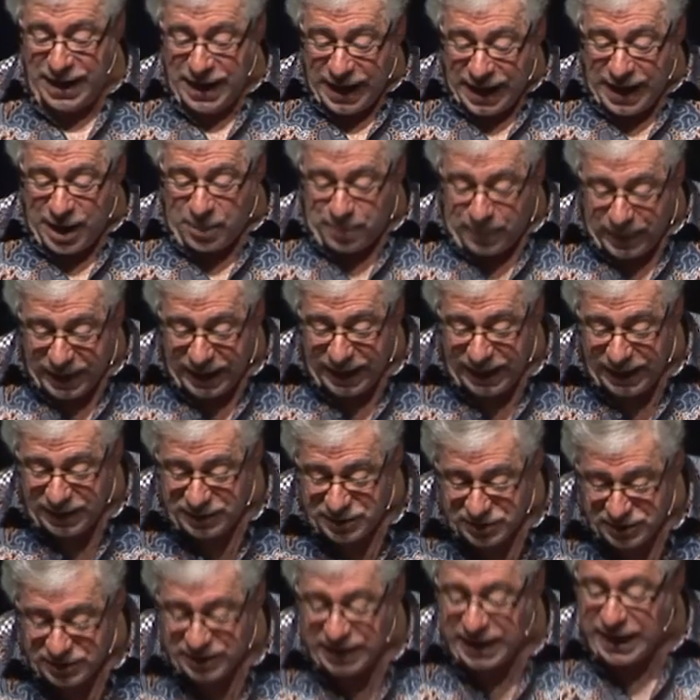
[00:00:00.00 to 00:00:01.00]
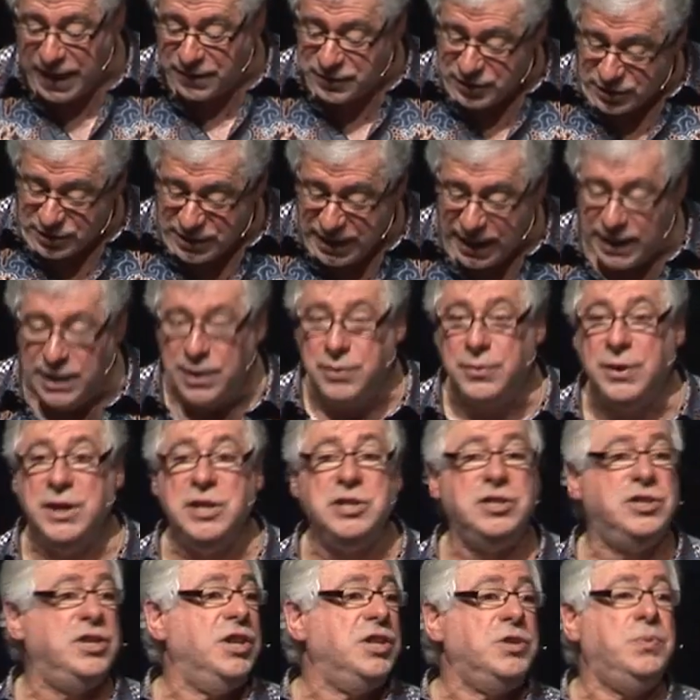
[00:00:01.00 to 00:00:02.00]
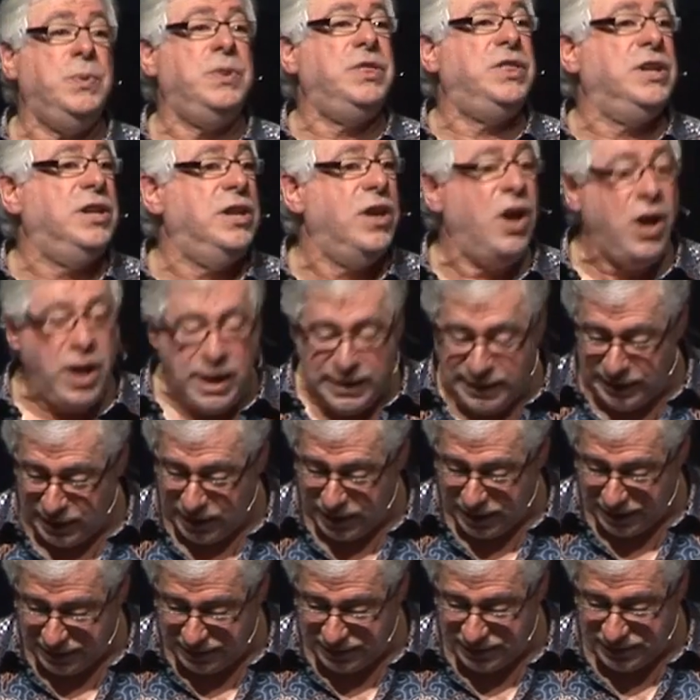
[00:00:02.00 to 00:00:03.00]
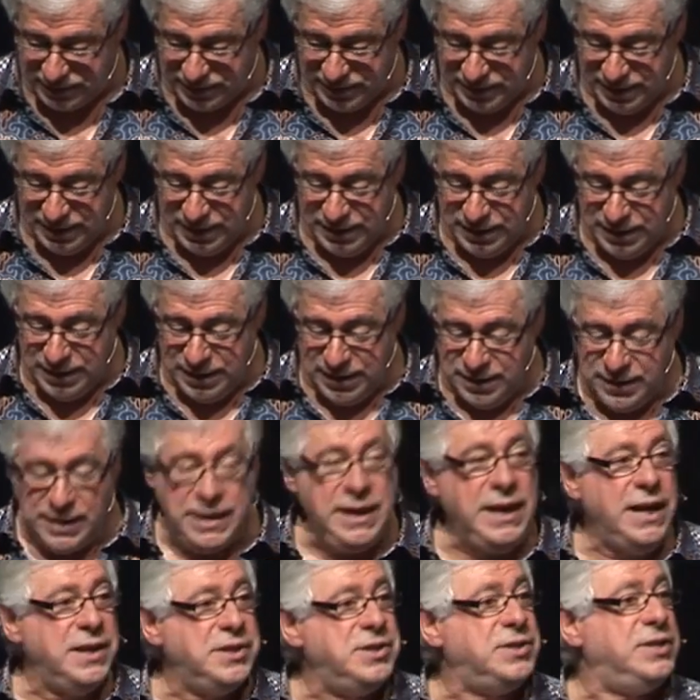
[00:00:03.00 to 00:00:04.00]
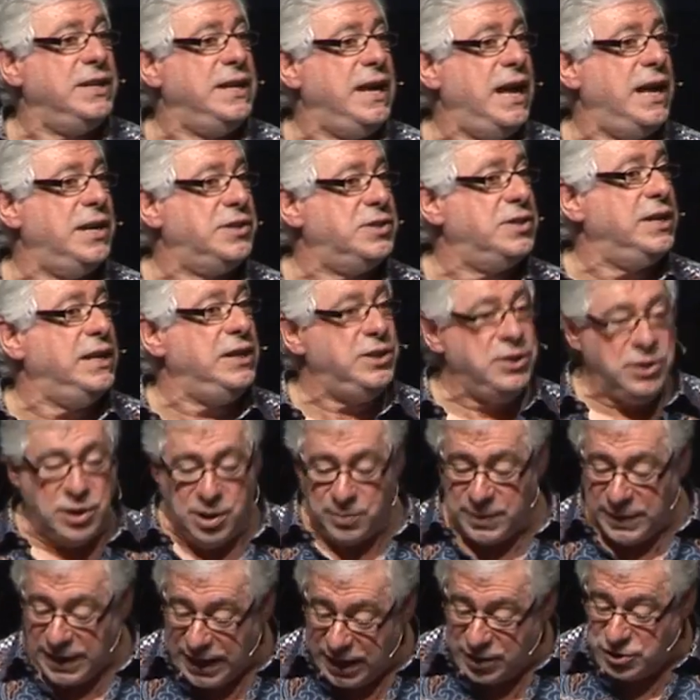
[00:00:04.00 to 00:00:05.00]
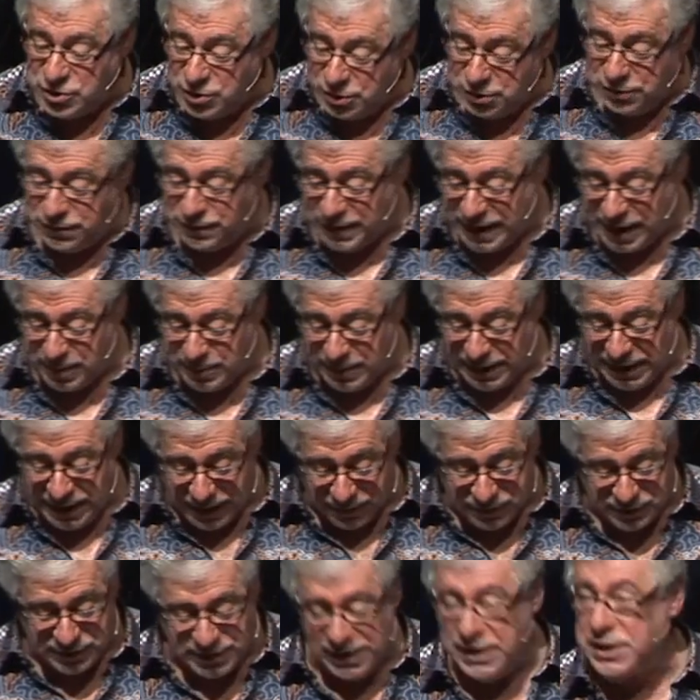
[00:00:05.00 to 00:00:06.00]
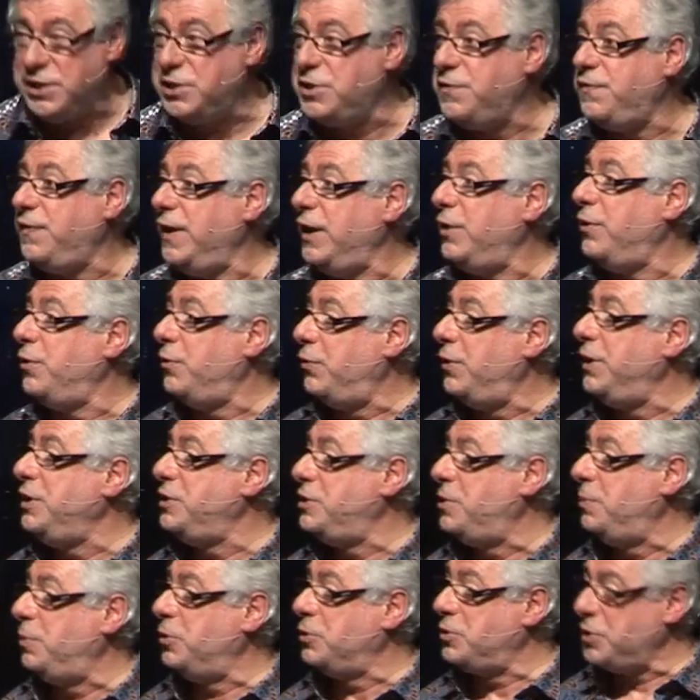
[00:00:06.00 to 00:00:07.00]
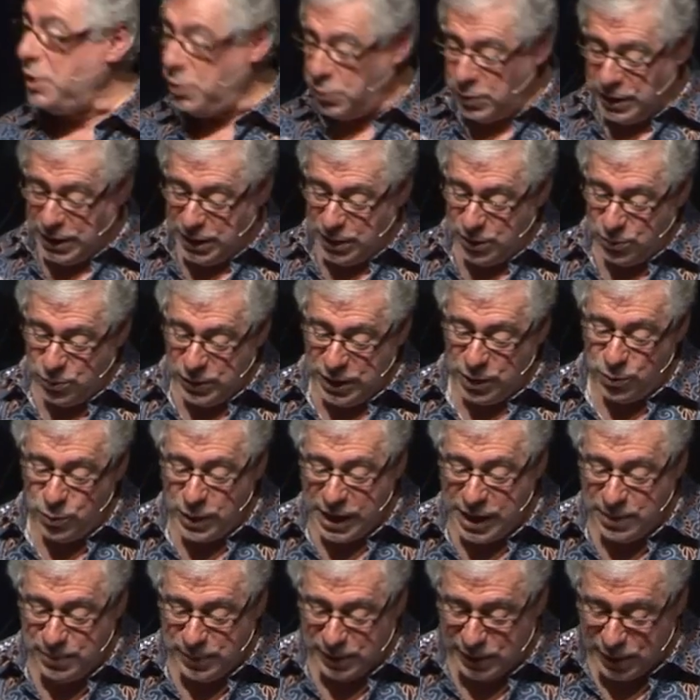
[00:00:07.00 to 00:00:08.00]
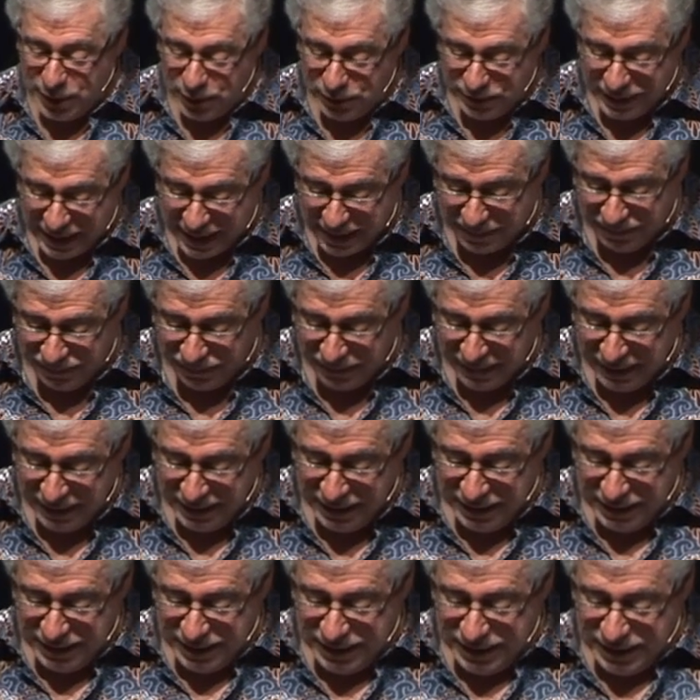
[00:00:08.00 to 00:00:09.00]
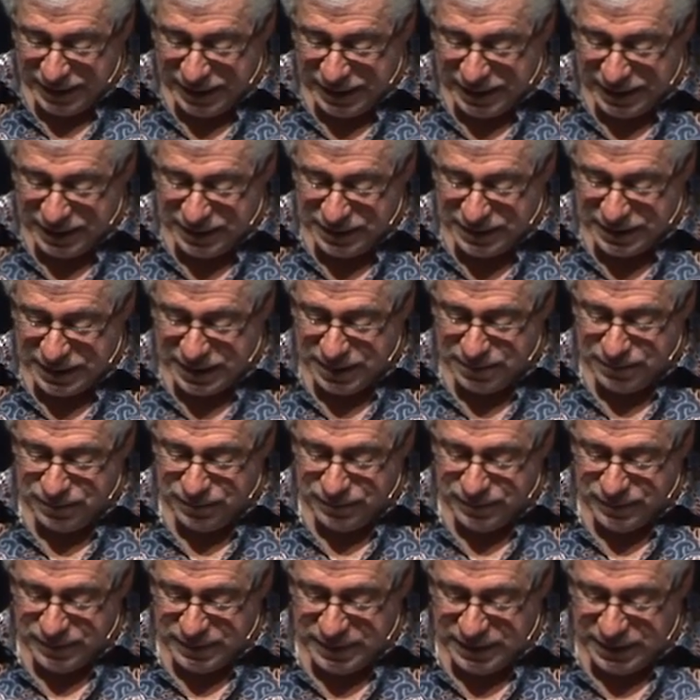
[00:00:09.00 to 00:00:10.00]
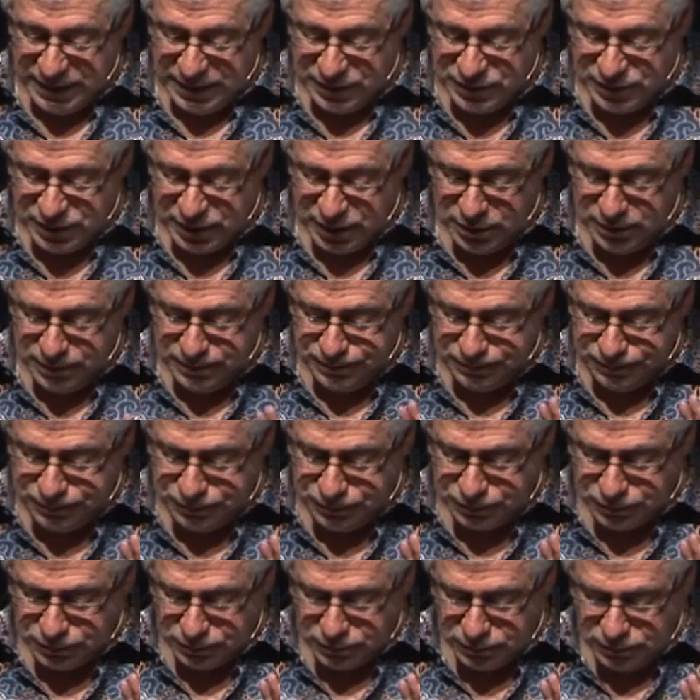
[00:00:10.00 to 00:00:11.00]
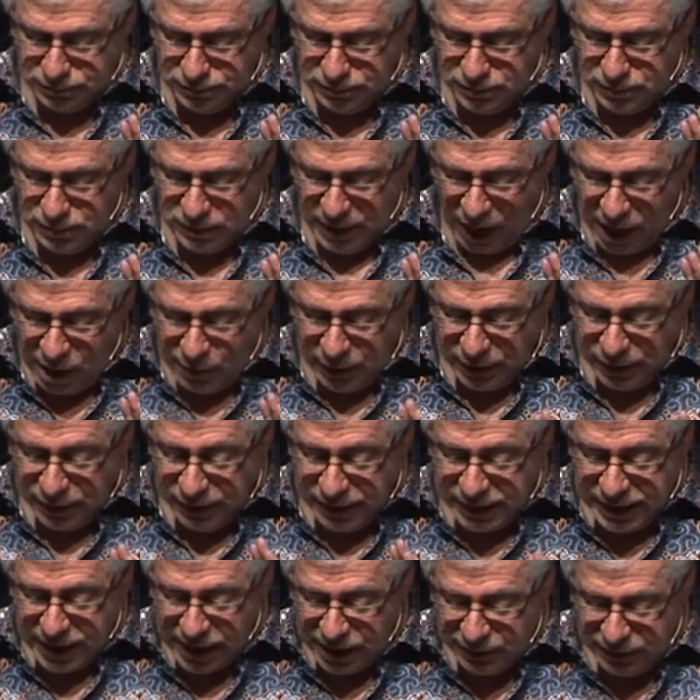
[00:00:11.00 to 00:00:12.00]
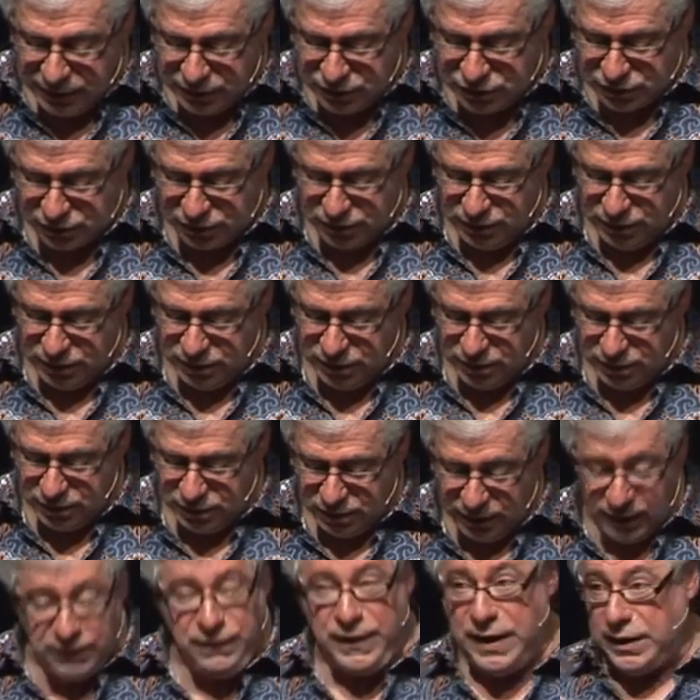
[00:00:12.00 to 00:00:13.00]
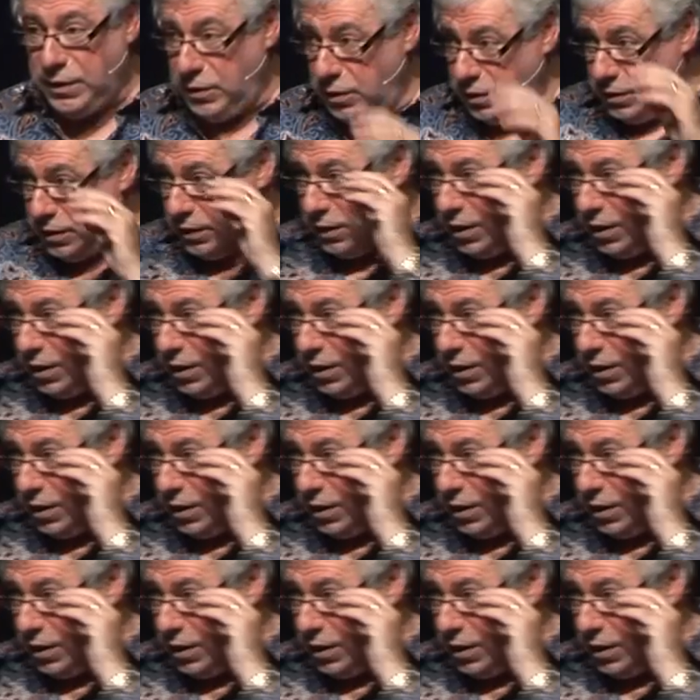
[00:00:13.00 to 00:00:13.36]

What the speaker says: our paid staff salaries just with the guidelines that our CRC denominational family have said is fair and reasonable. So we're way below that. And so I want to encourage you. In fact, the